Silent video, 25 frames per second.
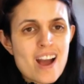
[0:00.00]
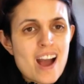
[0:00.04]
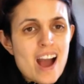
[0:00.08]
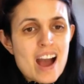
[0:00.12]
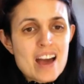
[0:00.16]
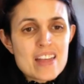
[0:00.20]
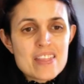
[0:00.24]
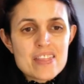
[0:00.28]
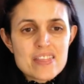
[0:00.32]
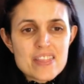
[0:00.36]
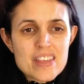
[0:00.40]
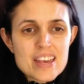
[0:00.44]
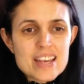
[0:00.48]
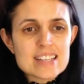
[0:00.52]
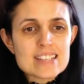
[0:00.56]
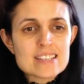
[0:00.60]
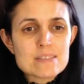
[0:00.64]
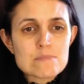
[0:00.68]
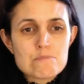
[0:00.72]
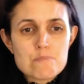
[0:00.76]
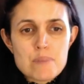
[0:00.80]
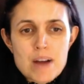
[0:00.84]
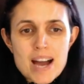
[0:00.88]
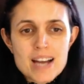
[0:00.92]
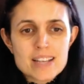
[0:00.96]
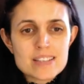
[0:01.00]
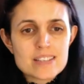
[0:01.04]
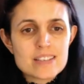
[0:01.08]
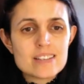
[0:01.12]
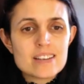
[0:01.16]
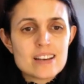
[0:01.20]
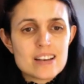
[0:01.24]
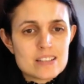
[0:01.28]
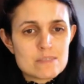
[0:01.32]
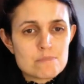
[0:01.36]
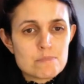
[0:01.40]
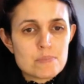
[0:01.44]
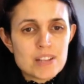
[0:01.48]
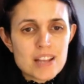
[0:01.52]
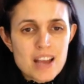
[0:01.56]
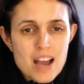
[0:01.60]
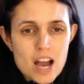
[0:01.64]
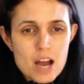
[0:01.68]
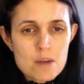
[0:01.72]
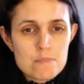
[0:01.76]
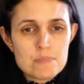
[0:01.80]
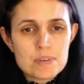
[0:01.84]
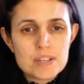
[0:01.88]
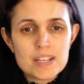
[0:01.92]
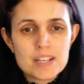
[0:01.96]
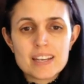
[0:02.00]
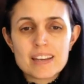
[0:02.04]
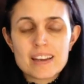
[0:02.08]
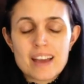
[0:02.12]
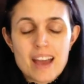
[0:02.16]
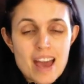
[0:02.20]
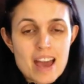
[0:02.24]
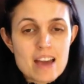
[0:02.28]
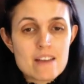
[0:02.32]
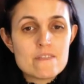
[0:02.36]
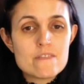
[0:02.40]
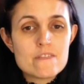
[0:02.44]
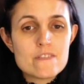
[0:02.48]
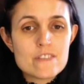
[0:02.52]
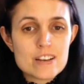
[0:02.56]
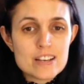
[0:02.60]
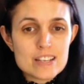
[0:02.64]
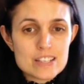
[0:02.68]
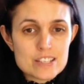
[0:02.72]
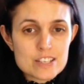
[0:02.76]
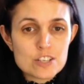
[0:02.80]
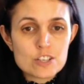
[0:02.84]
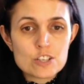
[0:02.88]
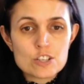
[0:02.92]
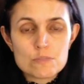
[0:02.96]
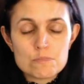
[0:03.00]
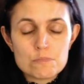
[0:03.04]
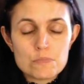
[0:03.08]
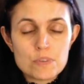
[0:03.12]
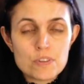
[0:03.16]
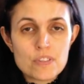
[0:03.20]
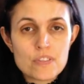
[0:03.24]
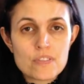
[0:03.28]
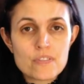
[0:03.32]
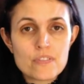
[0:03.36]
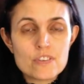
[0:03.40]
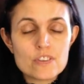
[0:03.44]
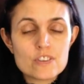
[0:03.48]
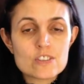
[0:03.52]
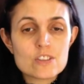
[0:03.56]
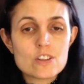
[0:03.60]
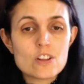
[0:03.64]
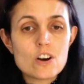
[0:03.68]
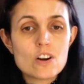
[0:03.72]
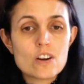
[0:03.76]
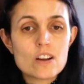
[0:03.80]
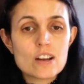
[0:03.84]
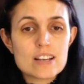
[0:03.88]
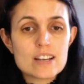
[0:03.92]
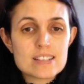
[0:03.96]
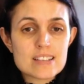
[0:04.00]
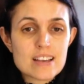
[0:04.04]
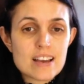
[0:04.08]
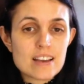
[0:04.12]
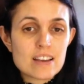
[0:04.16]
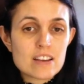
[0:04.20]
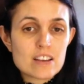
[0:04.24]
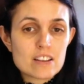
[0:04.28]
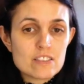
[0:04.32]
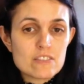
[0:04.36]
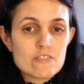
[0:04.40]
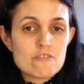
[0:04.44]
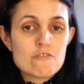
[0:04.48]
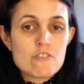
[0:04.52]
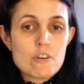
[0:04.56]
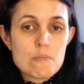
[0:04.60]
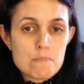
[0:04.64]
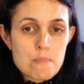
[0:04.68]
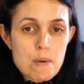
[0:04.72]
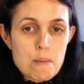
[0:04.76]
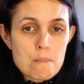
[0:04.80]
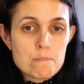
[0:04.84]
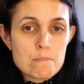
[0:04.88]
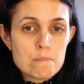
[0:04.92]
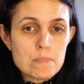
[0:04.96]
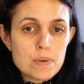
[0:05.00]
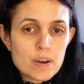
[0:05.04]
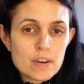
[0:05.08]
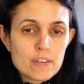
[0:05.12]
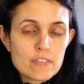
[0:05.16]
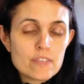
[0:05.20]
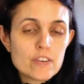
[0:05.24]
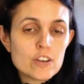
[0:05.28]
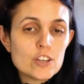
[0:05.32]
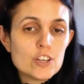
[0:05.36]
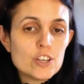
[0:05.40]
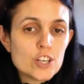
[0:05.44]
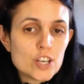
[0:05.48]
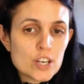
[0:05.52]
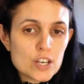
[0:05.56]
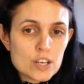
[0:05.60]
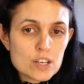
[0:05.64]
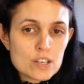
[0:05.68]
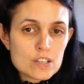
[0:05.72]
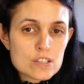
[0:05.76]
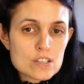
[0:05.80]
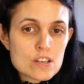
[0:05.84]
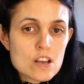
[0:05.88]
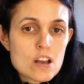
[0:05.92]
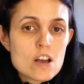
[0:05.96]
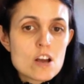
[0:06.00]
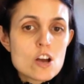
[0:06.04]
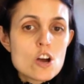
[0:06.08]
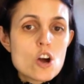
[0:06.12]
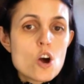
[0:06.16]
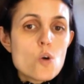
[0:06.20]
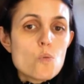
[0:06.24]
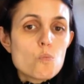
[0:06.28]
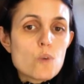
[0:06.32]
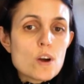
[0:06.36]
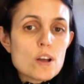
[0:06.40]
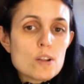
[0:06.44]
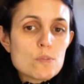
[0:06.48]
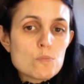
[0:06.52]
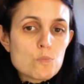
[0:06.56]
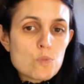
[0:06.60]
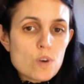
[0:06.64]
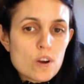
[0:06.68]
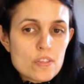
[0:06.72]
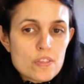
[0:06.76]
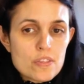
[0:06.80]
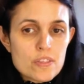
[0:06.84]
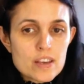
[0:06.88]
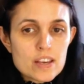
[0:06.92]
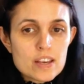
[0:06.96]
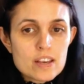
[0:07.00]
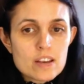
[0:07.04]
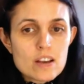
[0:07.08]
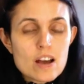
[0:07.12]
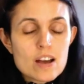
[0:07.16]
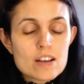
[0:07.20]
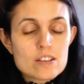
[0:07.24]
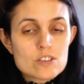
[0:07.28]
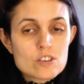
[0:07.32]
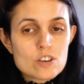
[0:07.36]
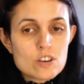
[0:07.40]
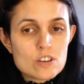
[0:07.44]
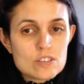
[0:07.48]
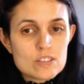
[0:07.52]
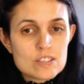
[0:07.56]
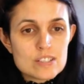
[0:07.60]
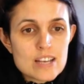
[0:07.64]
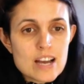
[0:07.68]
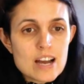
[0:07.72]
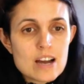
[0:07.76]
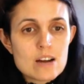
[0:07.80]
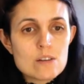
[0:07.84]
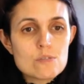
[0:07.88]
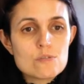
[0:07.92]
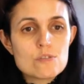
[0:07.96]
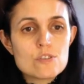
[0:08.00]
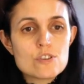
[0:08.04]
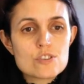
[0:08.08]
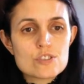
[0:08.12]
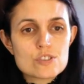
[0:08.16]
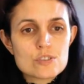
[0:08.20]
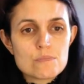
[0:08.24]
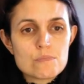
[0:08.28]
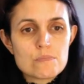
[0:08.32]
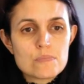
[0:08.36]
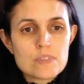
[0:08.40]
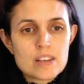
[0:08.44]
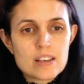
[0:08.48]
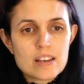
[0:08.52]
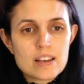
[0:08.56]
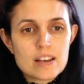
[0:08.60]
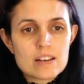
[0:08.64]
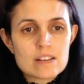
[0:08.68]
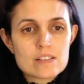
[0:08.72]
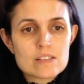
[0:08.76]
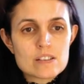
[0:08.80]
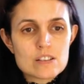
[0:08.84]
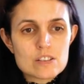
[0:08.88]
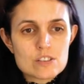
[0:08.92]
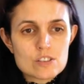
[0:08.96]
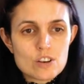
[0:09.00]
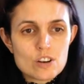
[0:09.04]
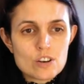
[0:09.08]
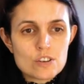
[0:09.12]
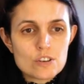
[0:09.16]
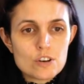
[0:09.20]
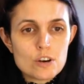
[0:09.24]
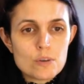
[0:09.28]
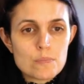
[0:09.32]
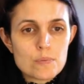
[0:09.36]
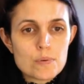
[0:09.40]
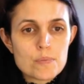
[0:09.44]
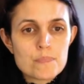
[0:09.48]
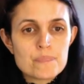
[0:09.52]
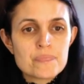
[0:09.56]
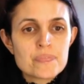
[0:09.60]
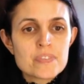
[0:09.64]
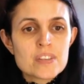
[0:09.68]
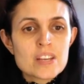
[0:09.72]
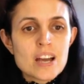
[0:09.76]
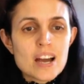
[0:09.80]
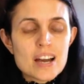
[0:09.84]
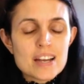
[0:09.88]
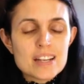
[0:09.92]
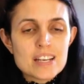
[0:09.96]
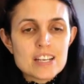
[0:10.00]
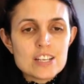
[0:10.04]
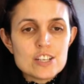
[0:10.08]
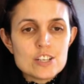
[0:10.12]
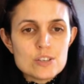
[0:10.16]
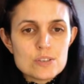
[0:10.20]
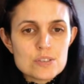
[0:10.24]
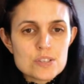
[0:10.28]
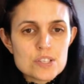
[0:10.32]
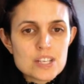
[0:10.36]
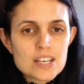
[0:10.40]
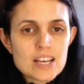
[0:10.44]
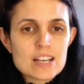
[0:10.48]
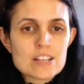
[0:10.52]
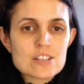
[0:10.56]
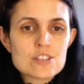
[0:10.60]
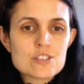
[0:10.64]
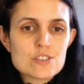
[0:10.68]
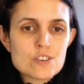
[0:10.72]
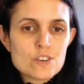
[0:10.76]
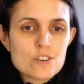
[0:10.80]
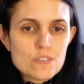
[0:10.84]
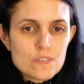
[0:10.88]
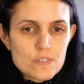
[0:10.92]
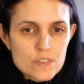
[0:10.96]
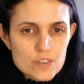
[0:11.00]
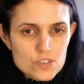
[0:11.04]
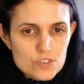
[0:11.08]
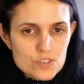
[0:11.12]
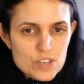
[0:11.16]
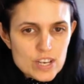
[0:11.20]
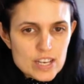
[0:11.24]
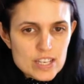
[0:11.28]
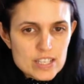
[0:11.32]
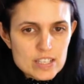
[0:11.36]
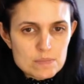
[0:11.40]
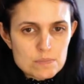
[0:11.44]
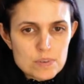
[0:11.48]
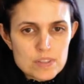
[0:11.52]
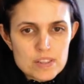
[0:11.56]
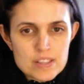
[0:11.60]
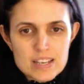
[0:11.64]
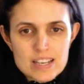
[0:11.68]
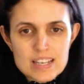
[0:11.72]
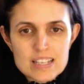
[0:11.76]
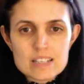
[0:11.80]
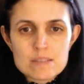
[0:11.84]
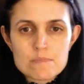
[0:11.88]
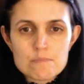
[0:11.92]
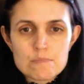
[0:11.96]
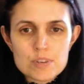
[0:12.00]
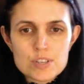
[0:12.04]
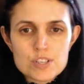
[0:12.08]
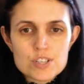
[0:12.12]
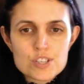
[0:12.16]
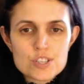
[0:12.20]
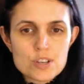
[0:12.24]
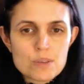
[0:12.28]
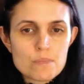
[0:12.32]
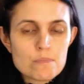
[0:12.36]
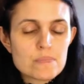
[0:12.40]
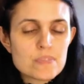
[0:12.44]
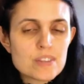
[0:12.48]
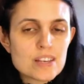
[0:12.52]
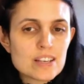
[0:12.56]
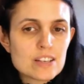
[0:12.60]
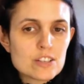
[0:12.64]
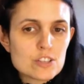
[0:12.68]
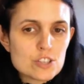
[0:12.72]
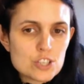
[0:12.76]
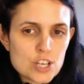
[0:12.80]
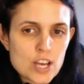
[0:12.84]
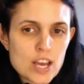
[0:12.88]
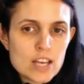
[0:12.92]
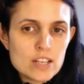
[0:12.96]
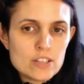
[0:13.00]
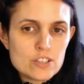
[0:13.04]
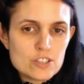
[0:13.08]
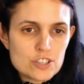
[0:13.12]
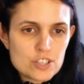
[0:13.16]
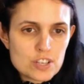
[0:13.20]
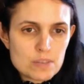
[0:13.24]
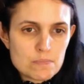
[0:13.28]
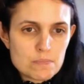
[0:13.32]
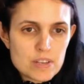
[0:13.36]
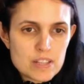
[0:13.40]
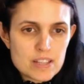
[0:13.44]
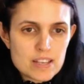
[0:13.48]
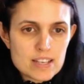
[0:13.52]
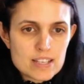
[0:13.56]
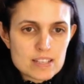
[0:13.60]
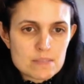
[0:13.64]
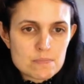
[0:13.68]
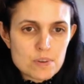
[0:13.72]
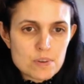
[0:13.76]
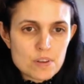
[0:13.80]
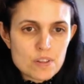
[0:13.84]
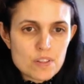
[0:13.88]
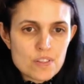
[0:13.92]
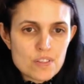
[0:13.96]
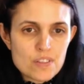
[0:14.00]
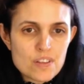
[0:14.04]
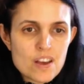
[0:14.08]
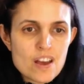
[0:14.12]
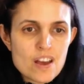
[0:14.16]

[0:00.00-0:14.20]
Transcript: And this pattern has been happening every single month for as long as I can remember, for years. When one thing has gone down, something else has gone up. And I used to get so frustrated with this, but something changed in me this month.